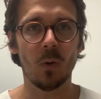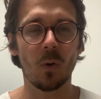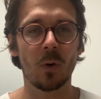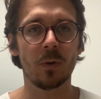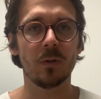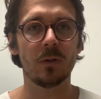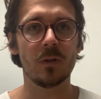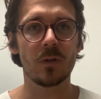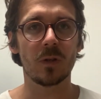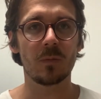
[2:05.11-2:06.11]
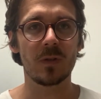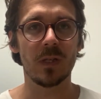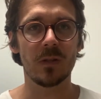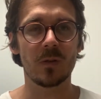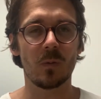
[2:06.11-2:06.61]
or to
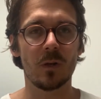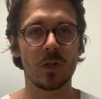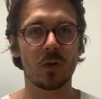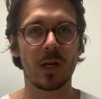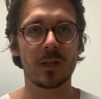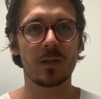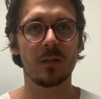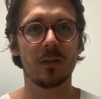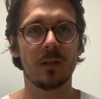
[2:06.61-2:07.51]
circumstances where a trust